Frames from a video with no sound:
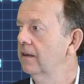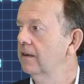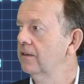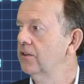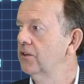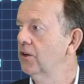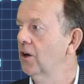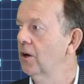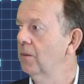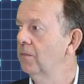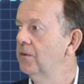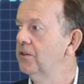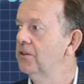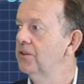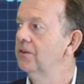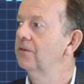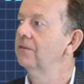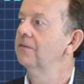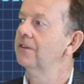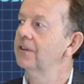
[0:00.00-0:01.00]
job
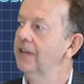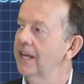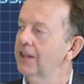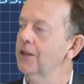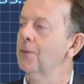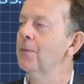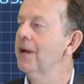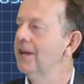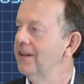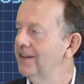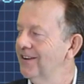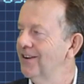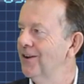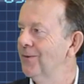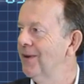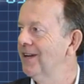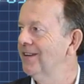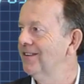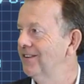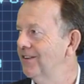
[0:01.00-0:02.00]
to get the money to go
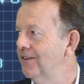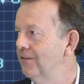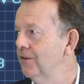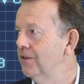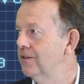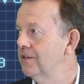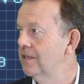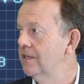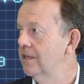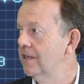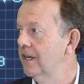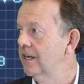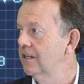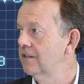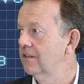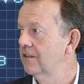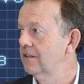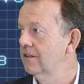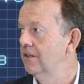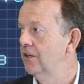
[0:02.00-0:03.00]
back to university the next
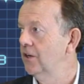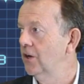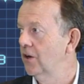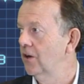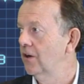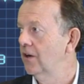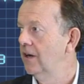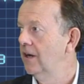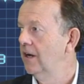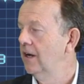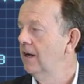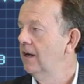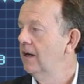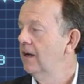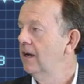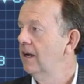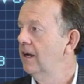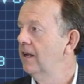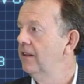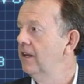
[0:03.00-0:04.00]
year.
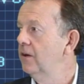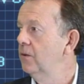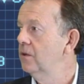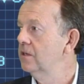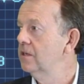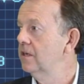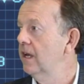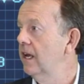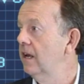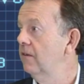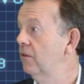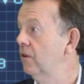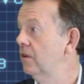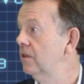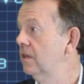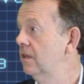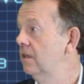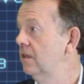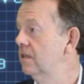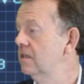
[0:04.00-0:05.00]
And there was an advert
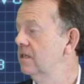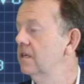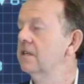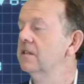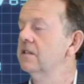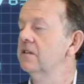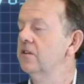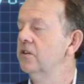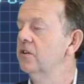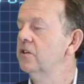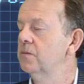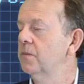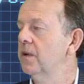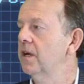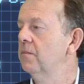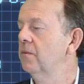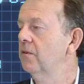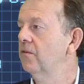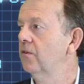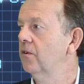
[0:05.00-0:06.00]
in the Citizen
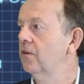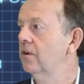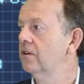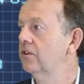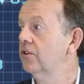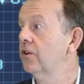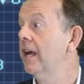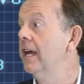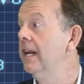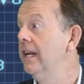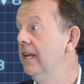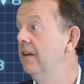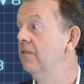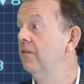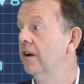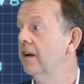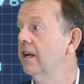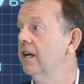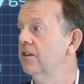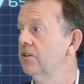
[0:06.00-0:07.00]
newspaper for a trainee
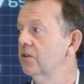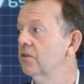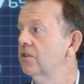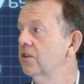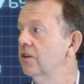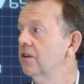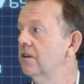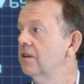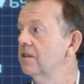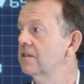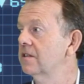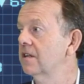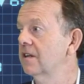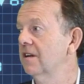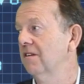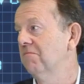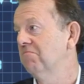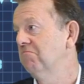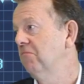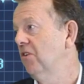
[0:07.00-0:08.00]
financial journalist, and I
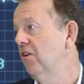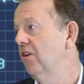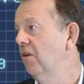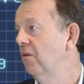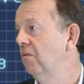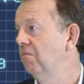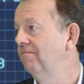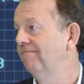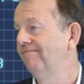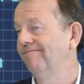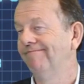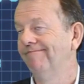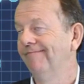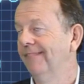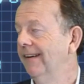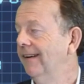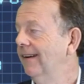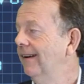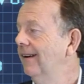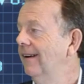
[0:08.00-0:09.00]

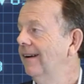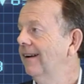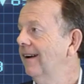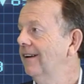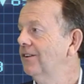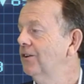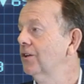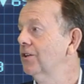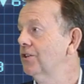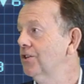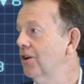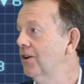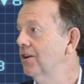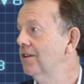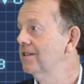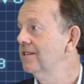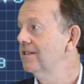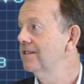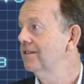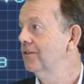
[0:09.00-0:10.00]
took a
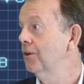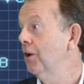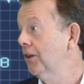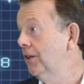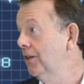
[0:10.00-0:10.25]
chance, got the